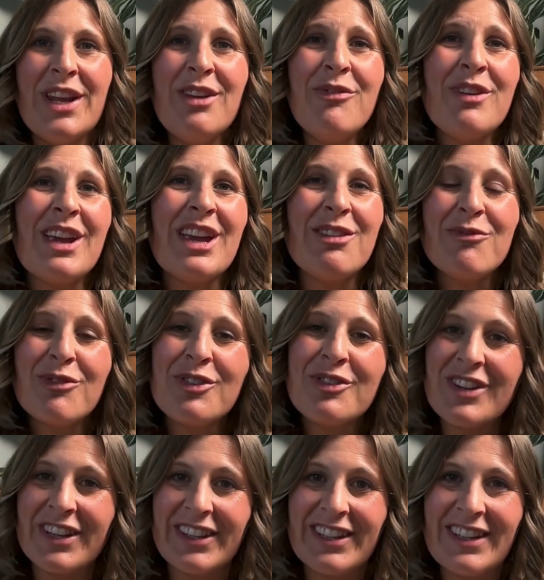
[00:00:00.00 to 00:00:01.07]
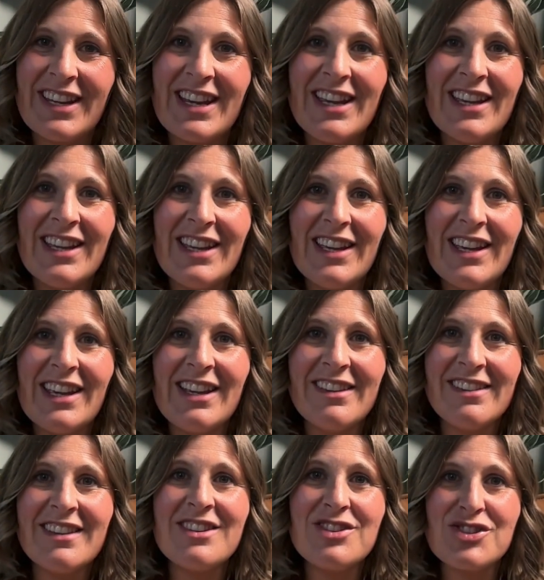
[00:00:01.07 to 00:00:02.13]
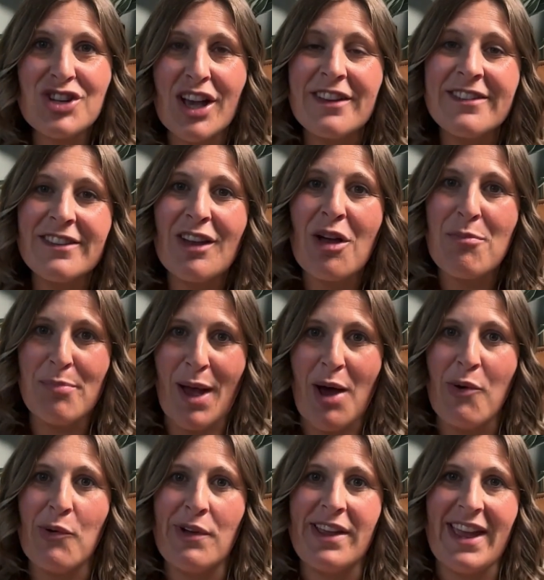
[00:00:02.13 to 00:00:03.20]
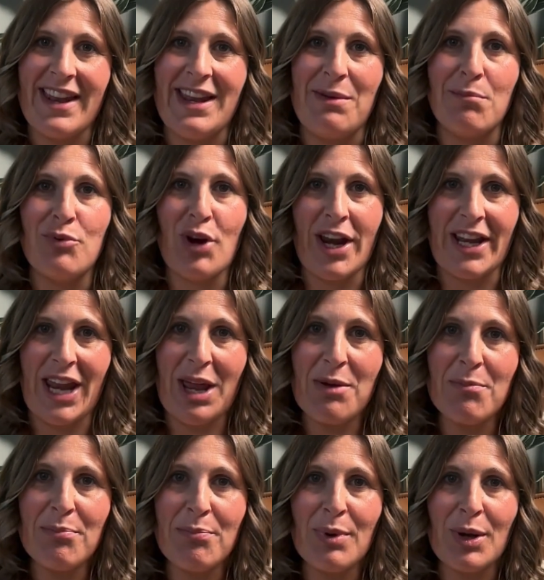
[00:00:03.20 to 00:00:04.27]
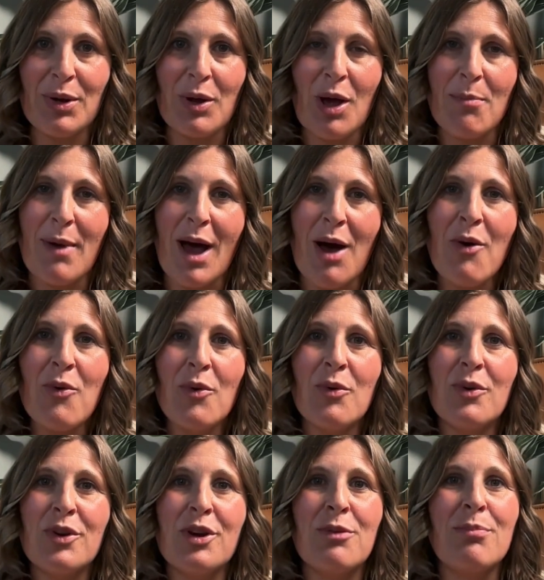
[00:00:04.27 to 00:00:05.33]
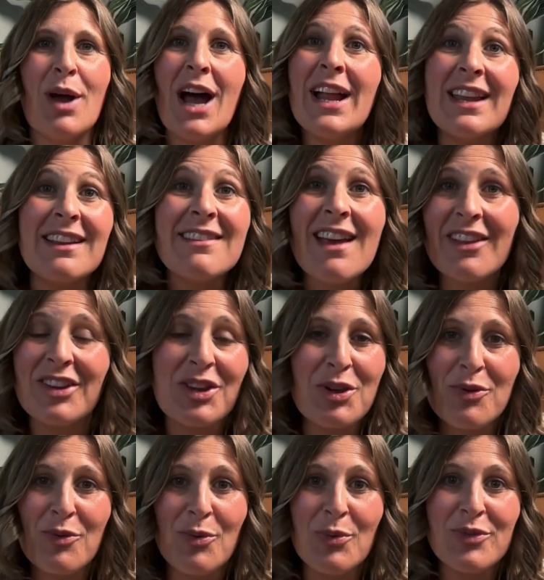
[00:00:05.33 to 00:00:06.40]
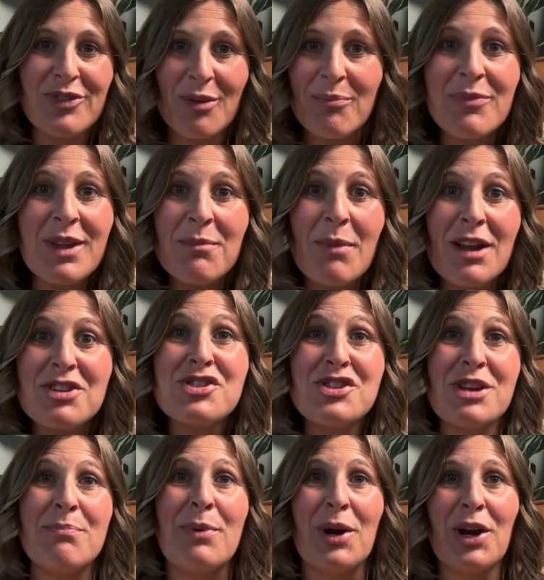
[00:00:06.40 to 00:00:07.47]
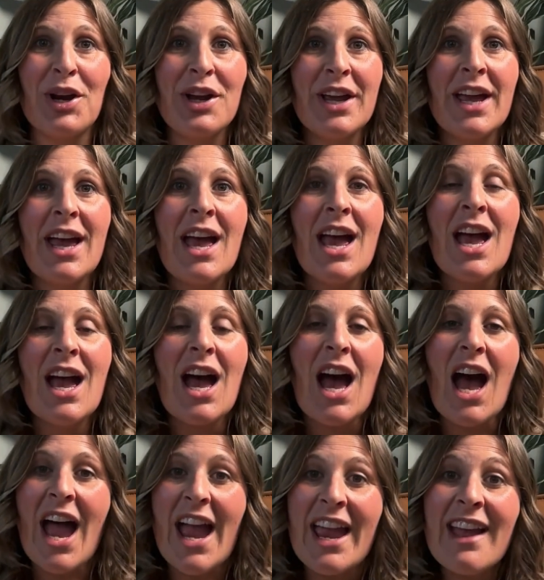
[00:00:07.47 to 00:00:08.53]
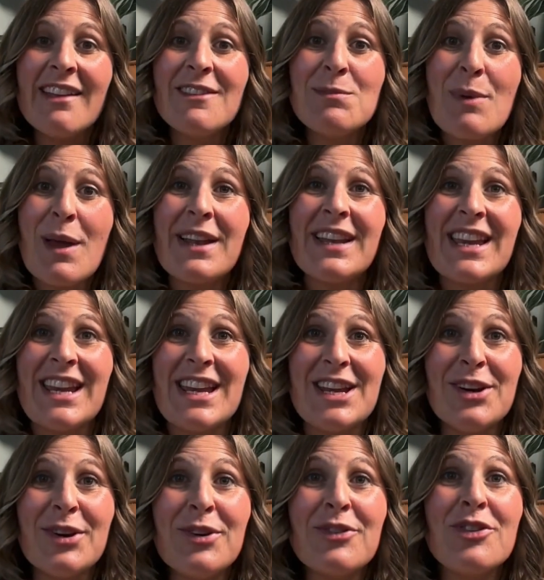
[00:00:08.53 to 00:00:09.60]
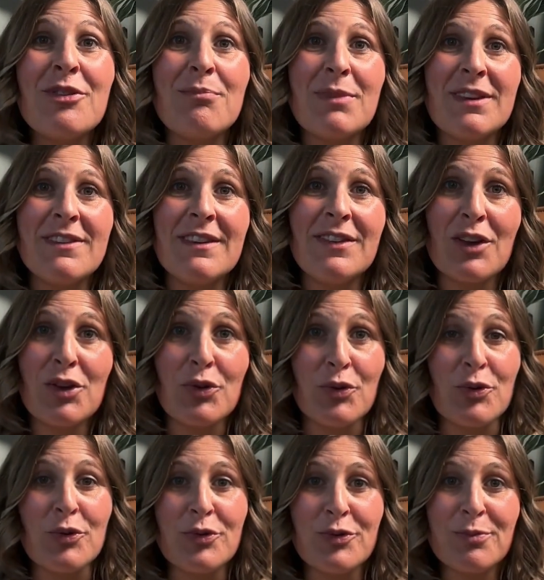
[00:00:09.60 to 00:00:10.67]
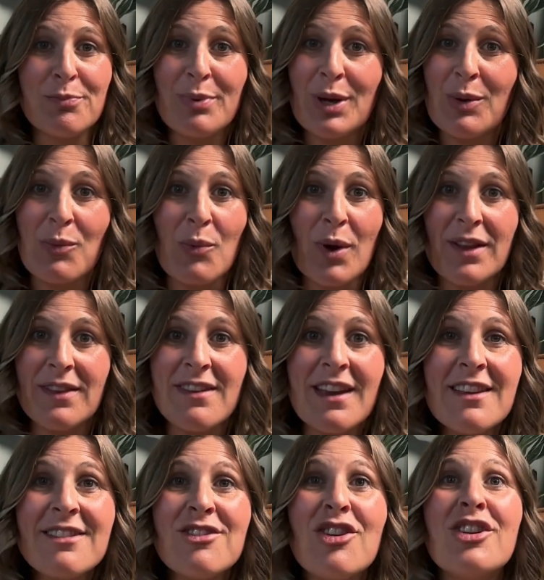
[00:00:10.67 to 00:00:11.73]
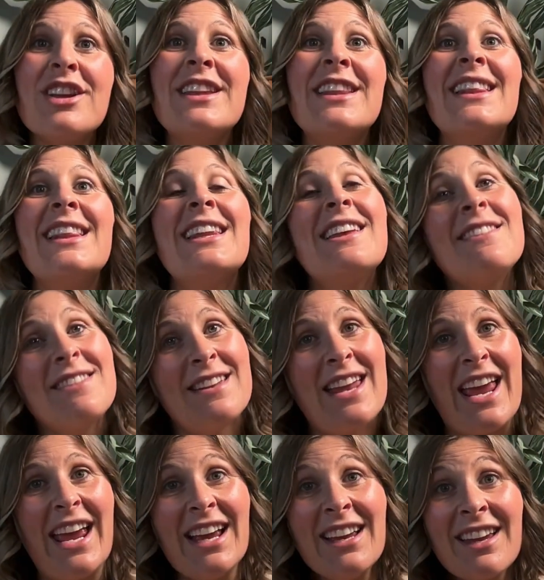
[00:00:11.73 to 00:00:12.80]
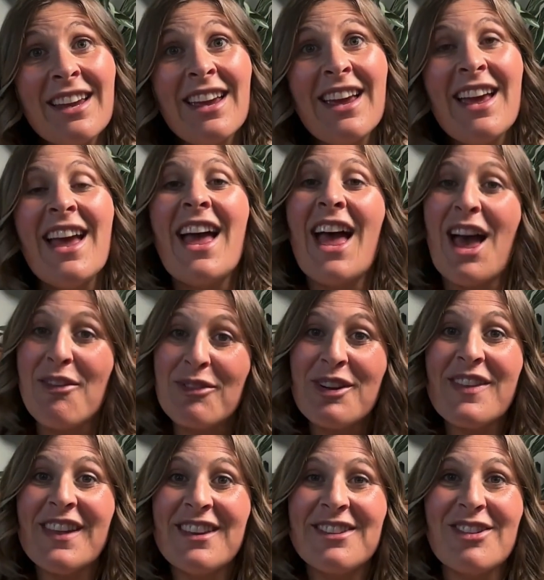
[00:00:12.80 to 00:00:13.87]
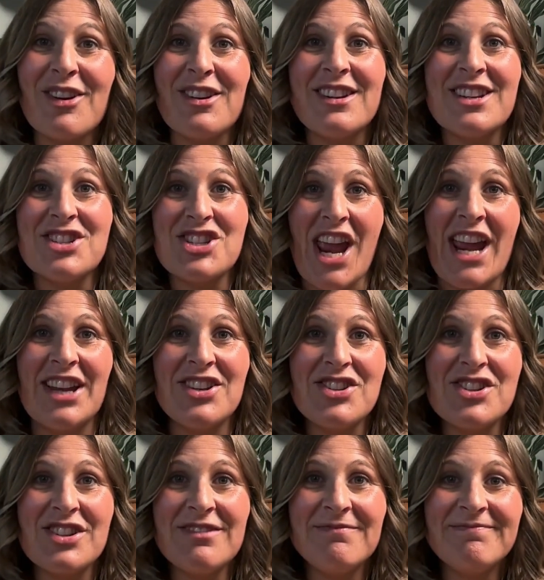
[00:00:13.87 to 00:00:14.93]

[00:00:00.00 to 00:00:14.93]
if infertility isn't just about getting pregnant, but about your body telling you something much deeper? I had spent years missing the clues, but once I started listening, everything started to change.